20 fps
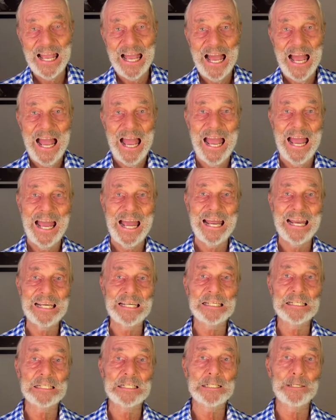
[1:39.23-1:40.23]
And
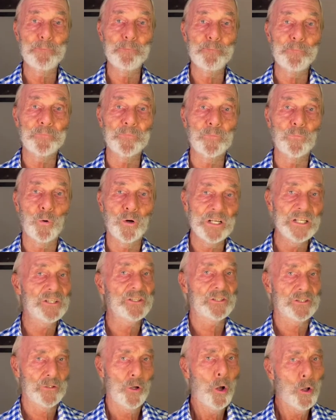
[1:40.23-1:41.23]
um, what
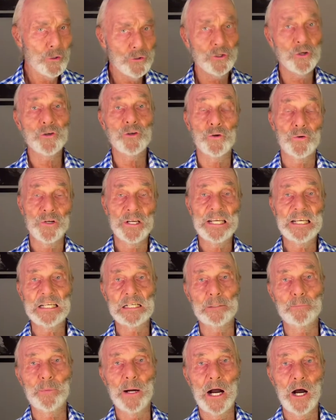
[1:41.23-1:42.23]
is also unique
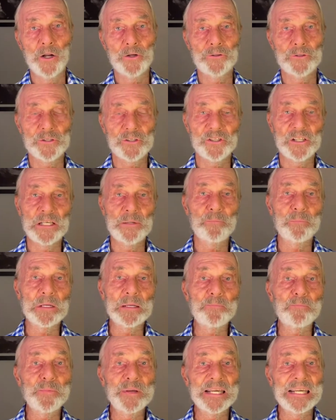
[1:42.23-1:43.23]
about the
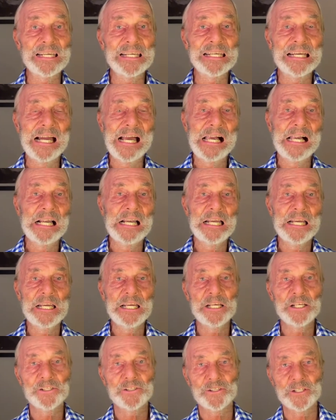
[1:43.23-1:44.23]
CPP
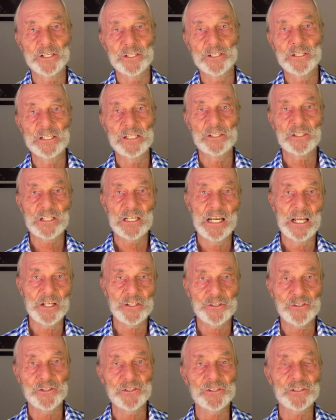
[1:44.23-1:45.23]
is that these
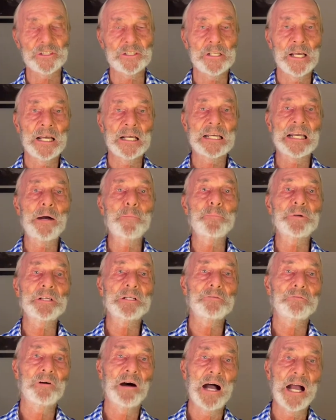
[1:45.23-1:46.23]
clusters can be
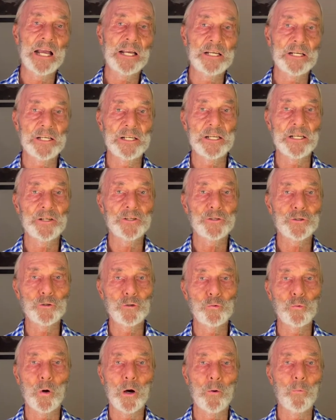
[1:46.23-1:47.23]
divided into
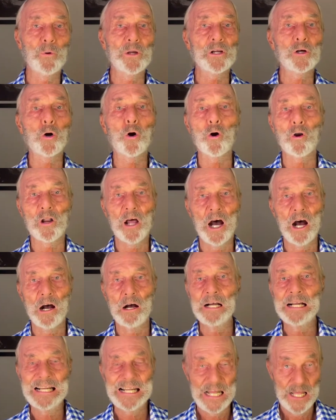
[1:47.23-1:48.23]
what we call our
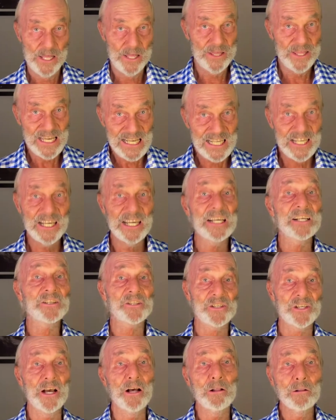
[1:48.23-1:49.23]
thinking
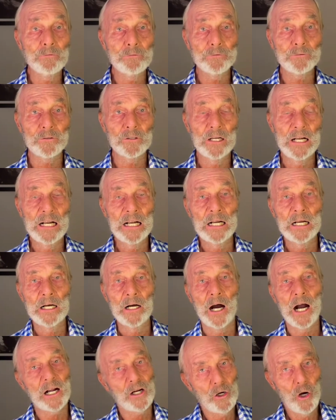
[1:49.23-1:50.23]
self,
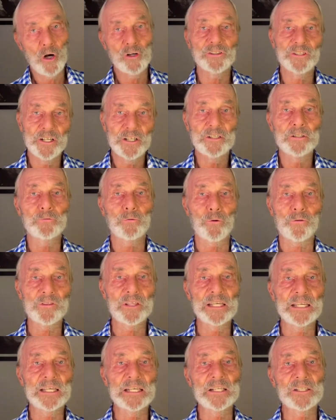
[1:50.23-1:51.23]
our cognitive or
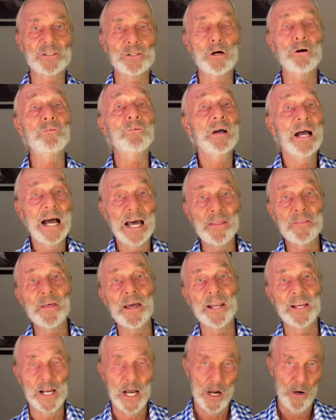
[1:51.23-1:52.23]
thinking self, and then
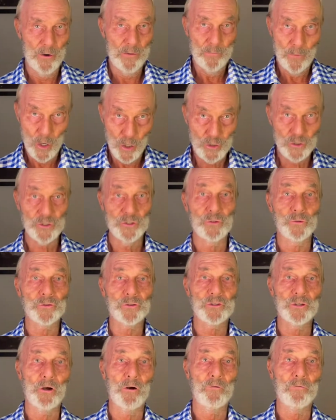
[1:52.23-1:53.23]
our emotional
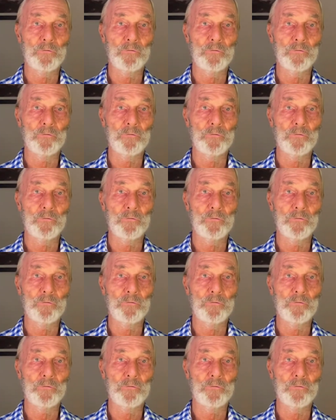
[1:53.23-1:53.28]
self